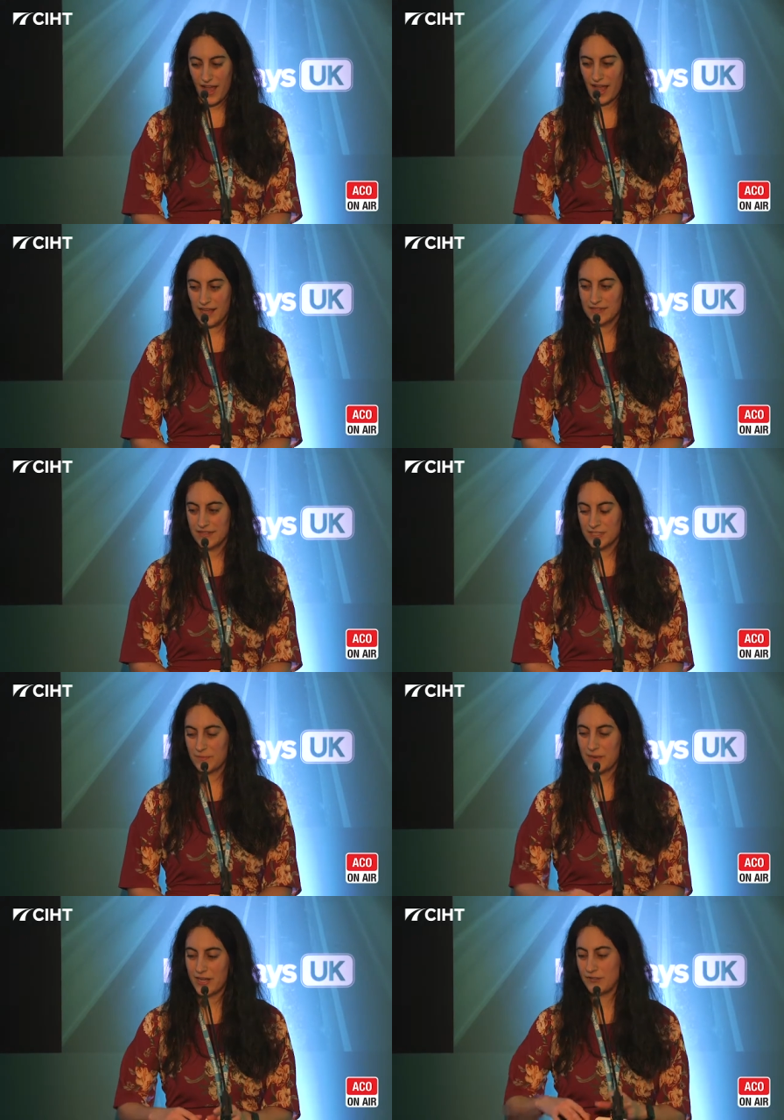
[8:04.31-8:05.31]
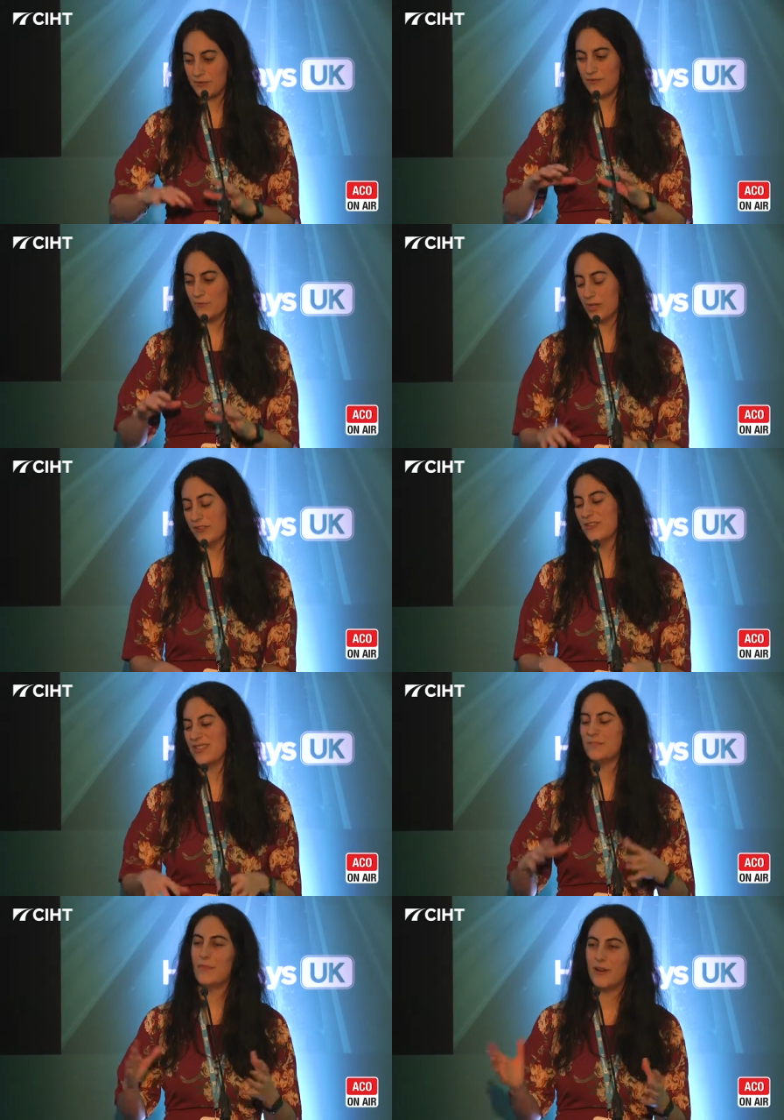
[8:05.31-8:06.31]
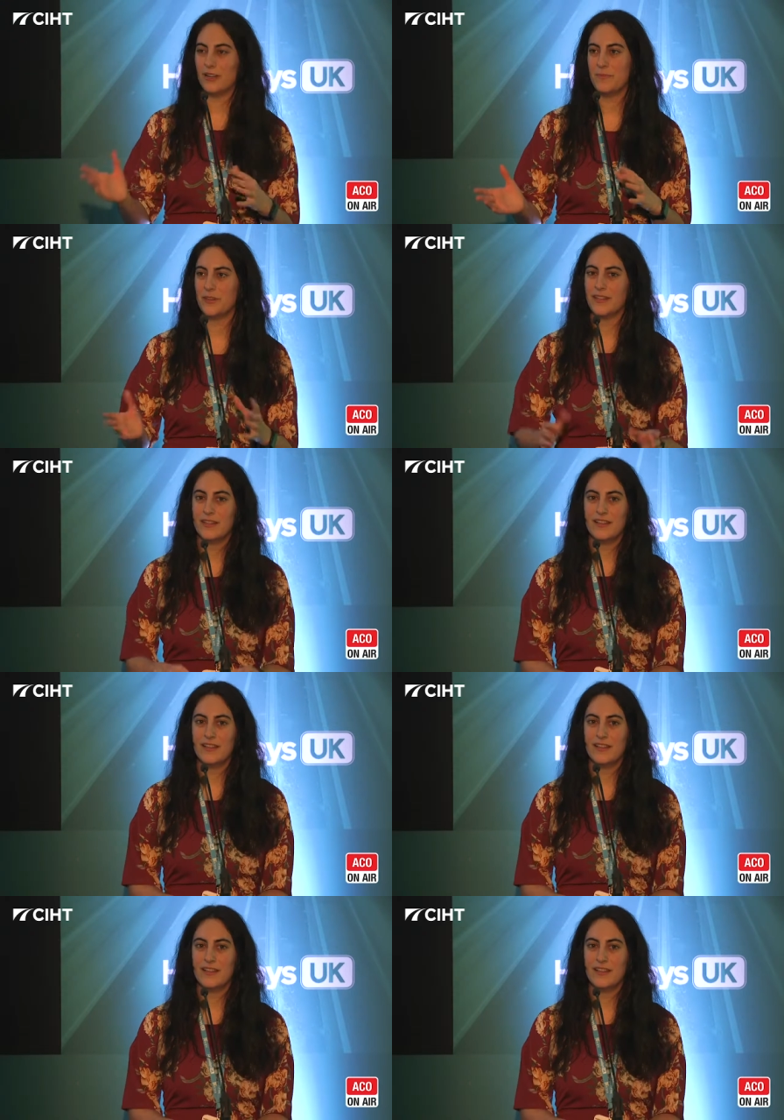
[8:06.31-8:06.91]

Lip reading: And as part of, well, not as part, but